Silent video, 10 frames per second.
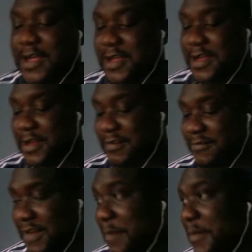In La
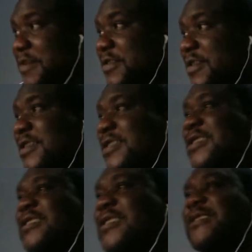Liga, yes. The
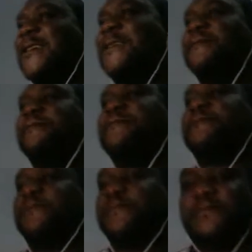top two, I don't think
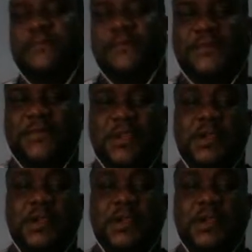they will win this weekend.